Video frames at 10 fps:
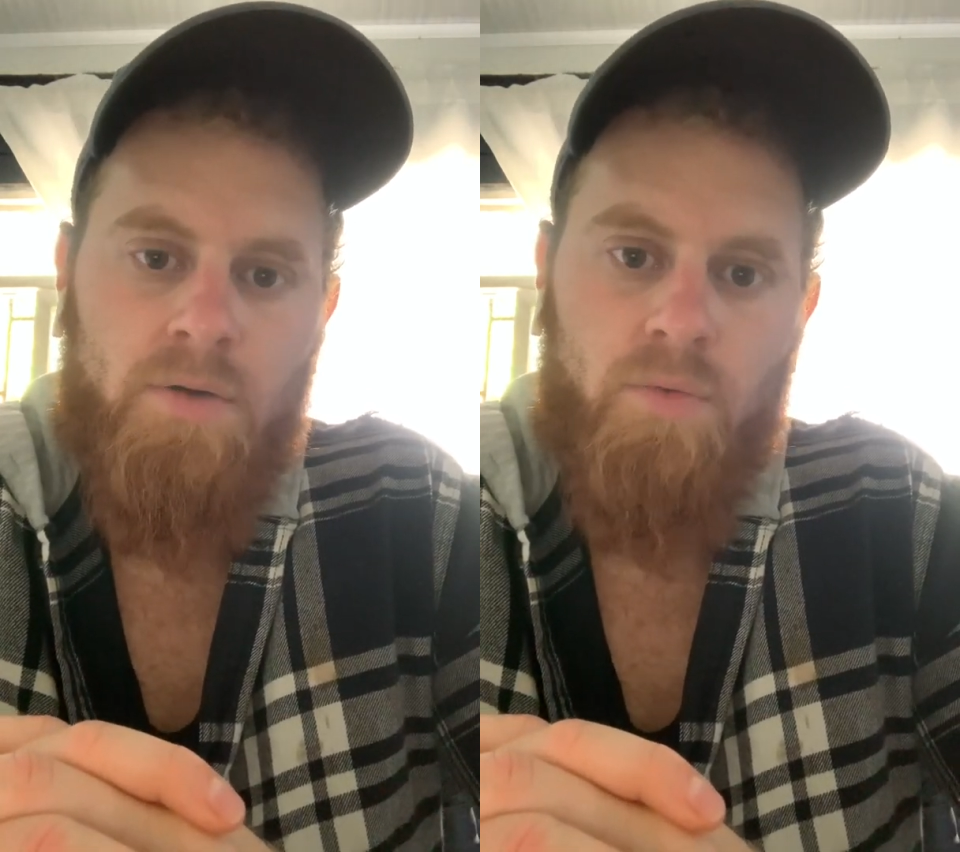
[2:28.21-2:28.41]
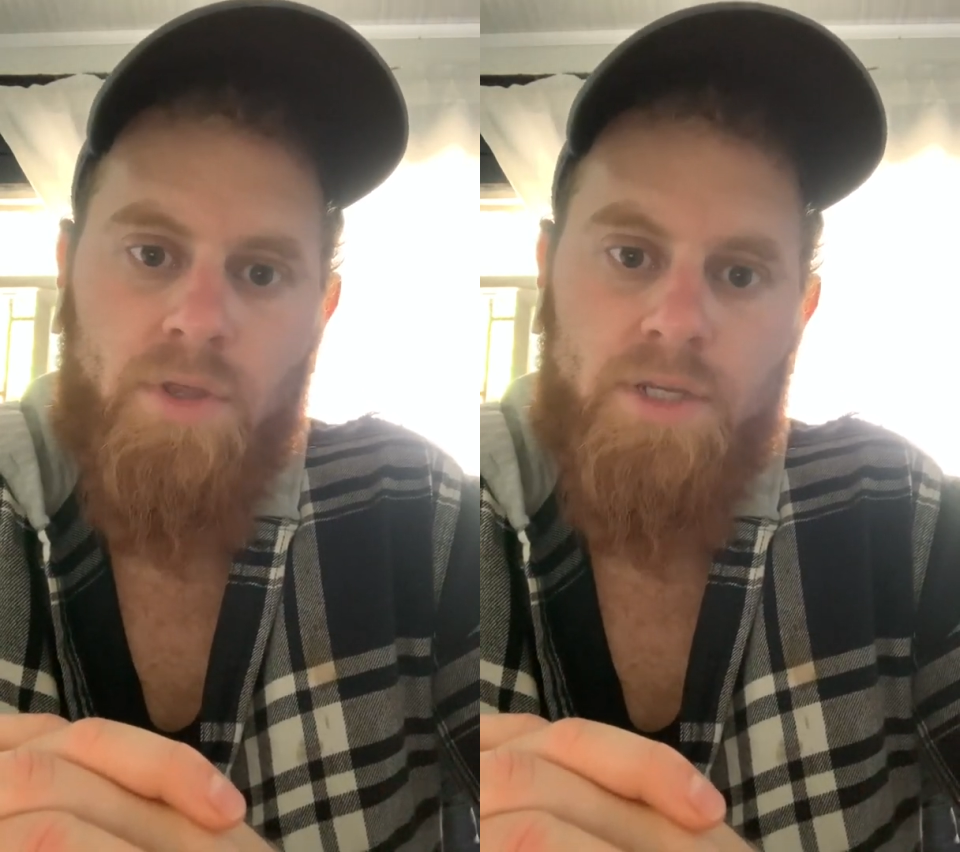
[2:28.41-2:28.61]

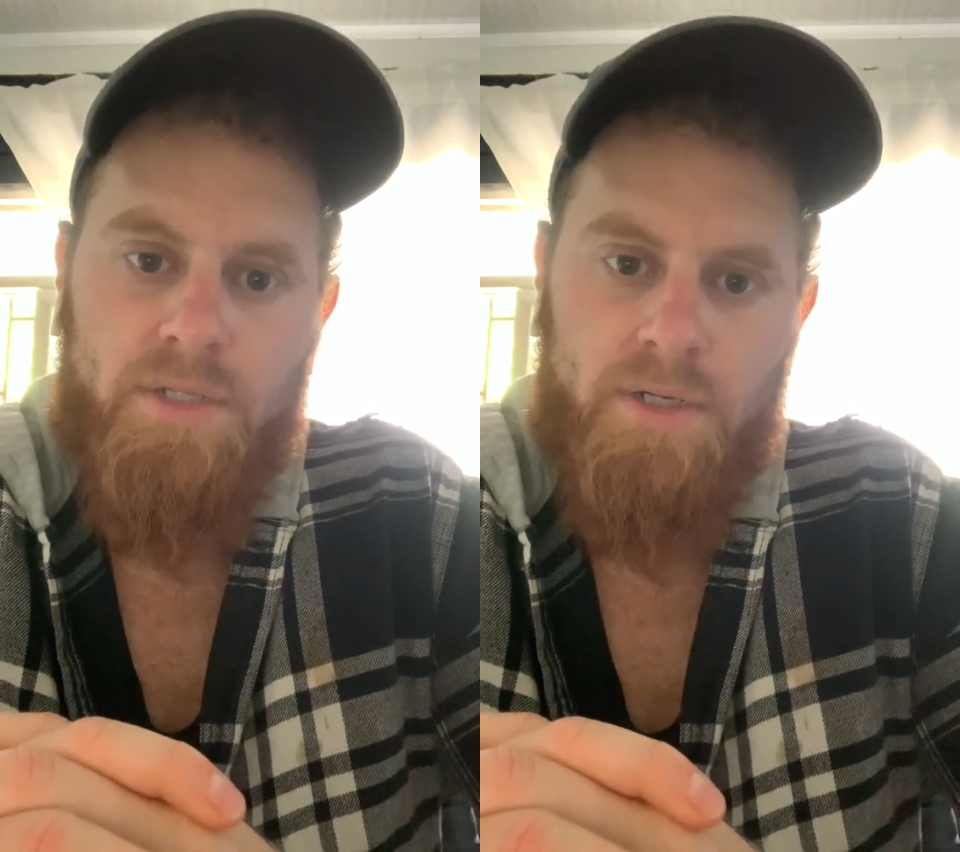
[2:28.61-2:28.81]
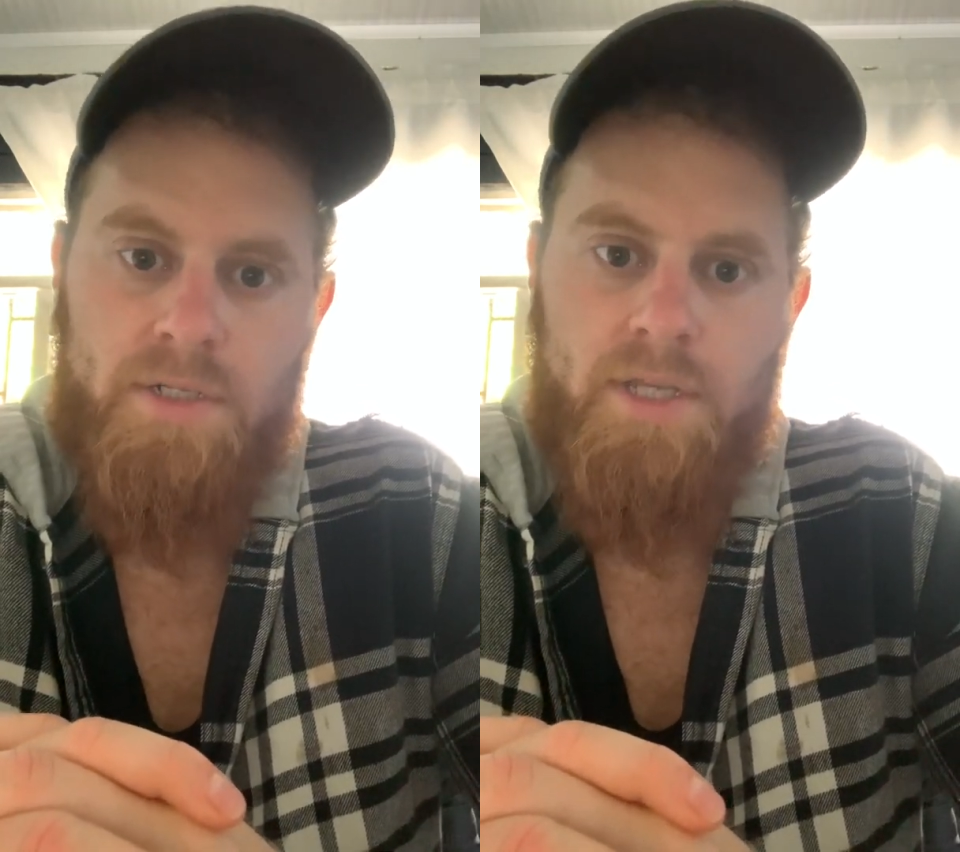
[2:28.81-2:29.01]
with a
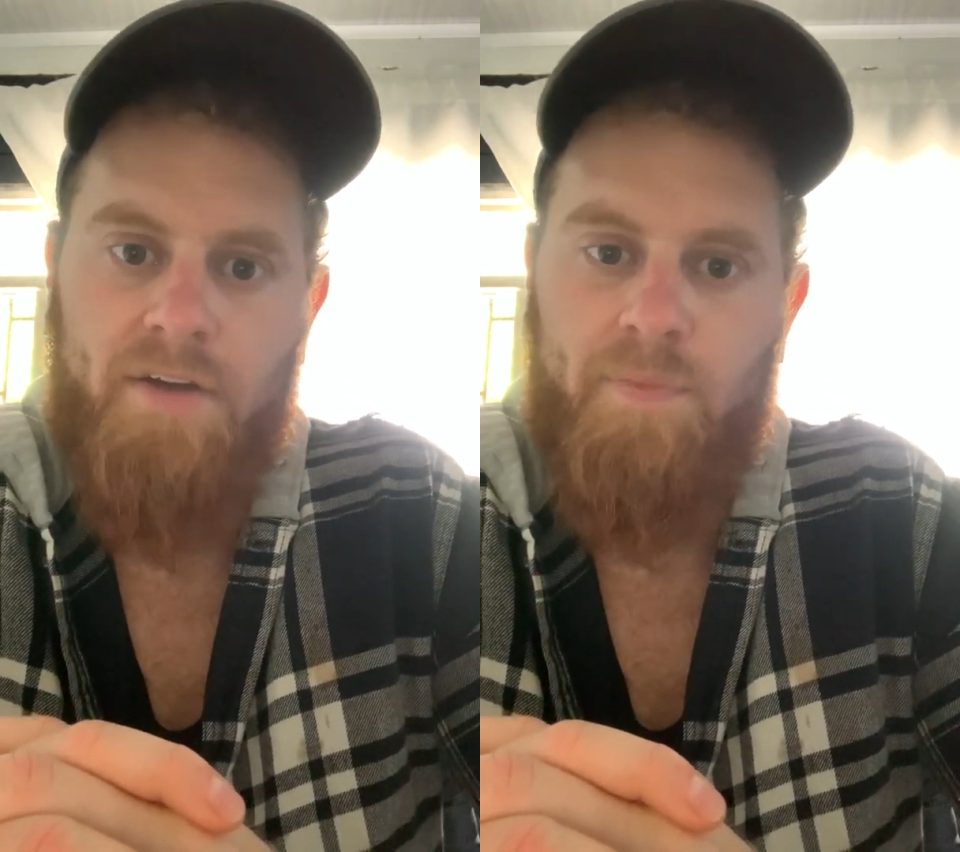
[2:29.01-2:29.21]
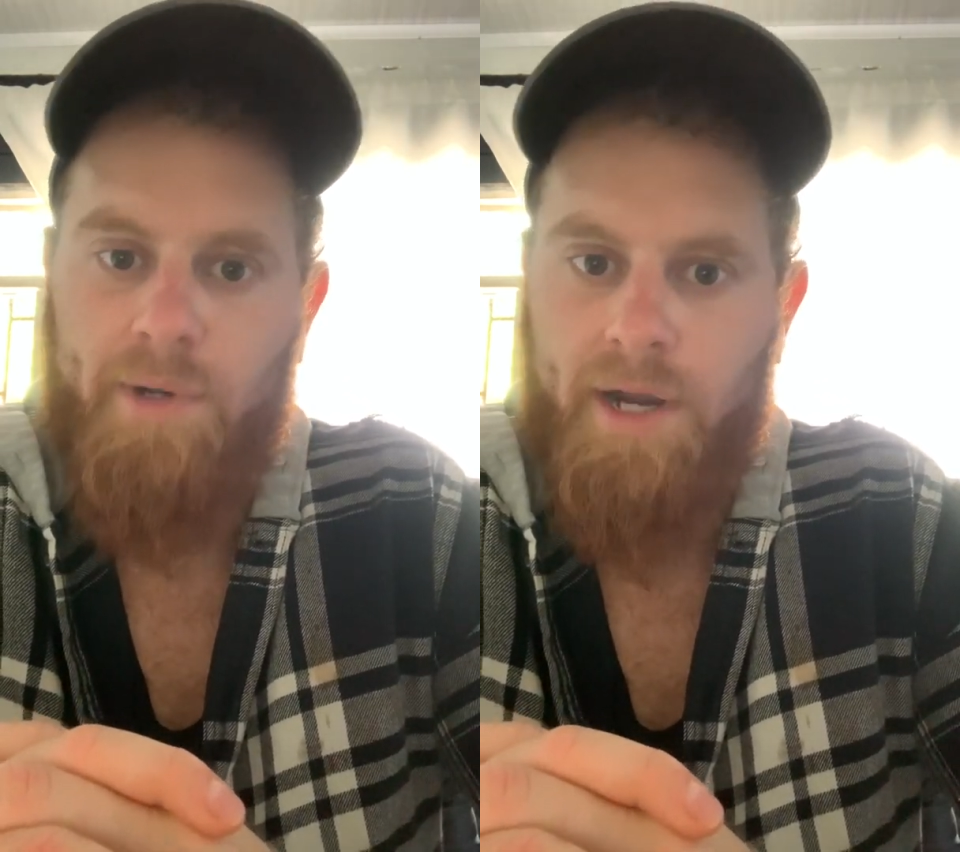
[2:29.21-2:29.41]
certain set
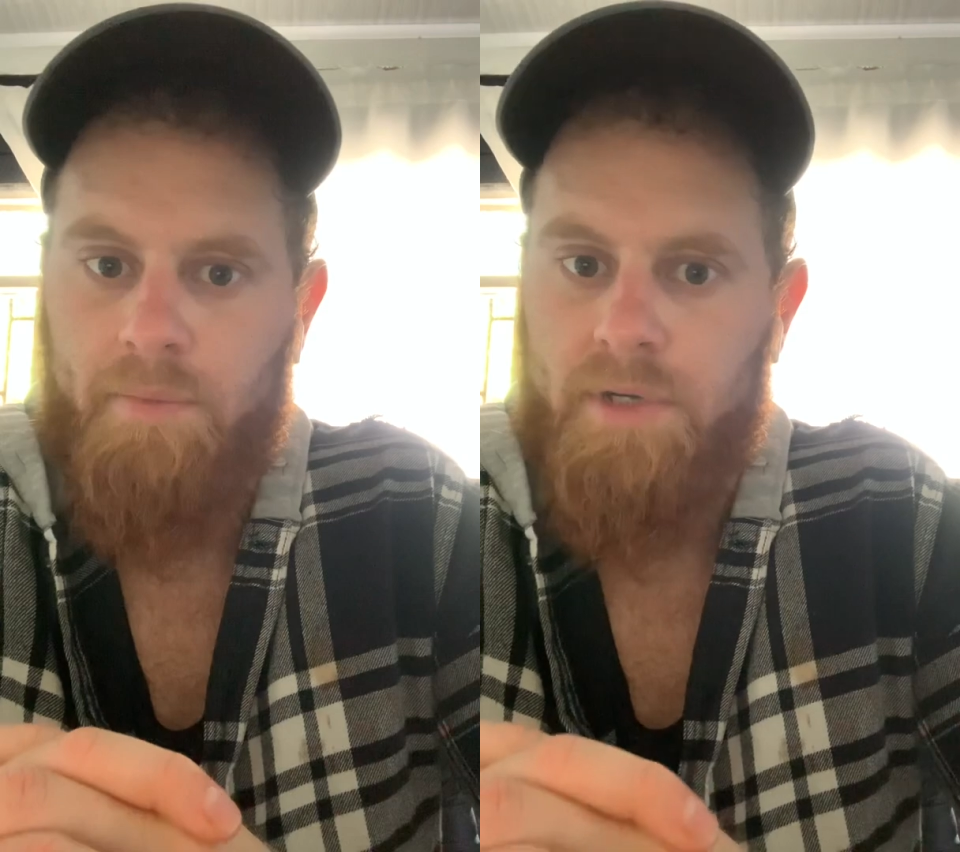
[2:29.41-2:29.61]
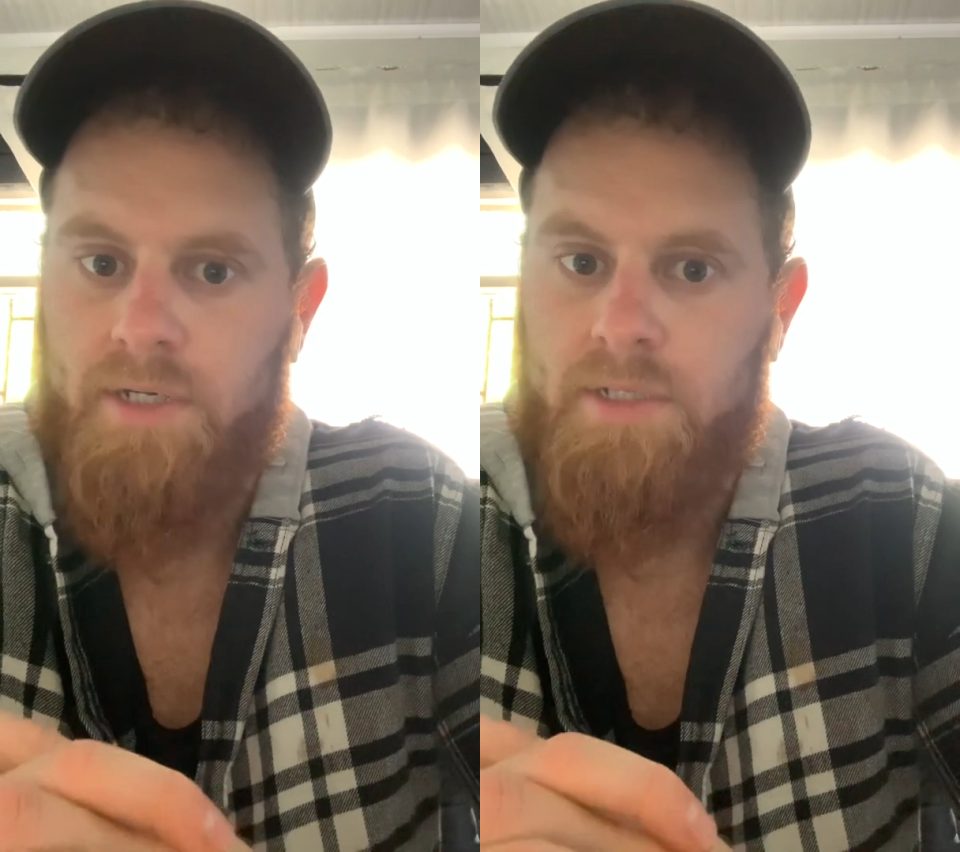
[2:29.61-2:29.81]
of
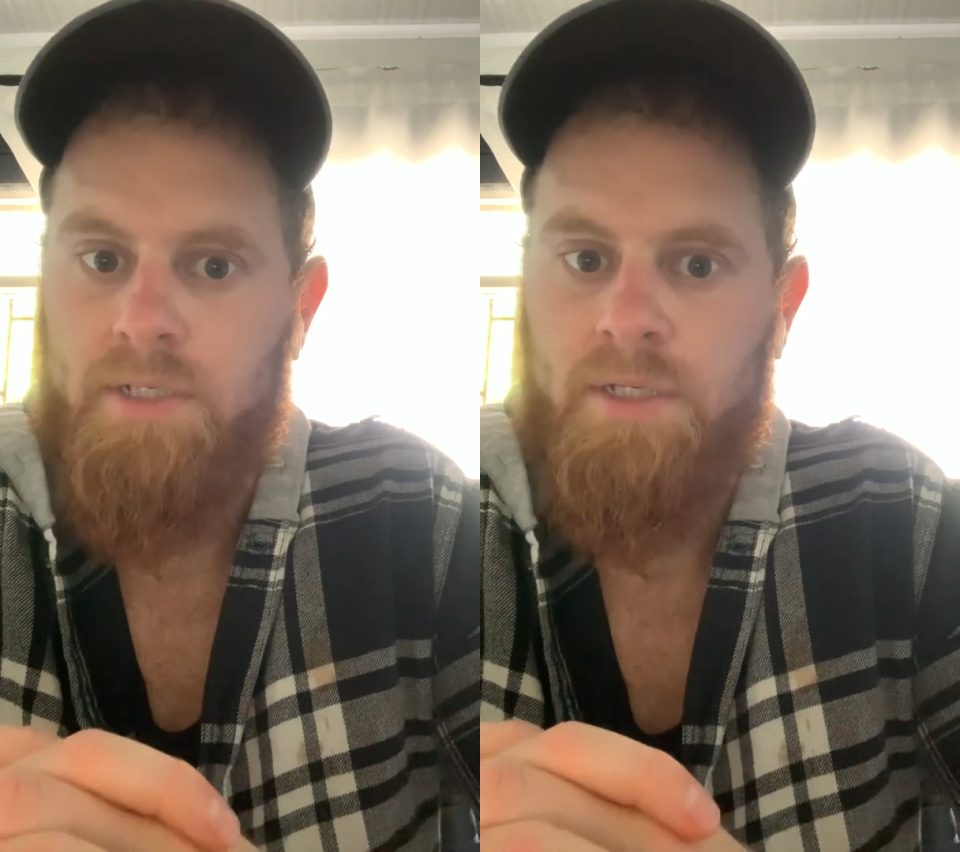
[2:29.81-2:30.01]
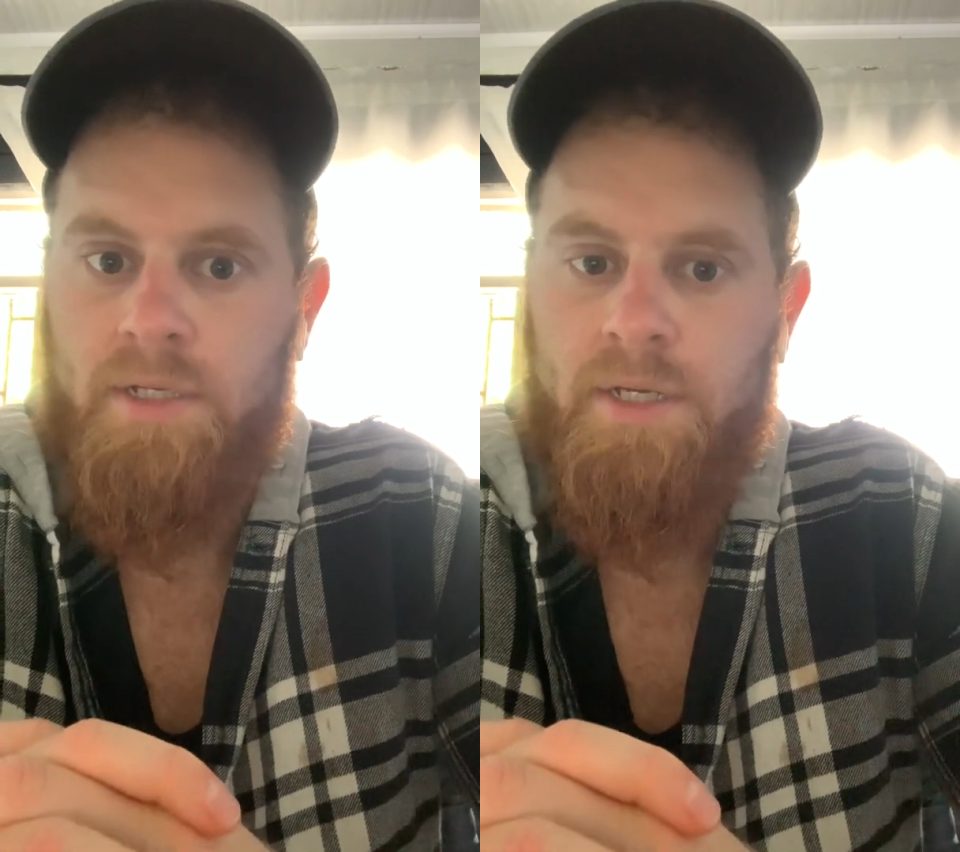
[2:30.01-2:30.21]
parameters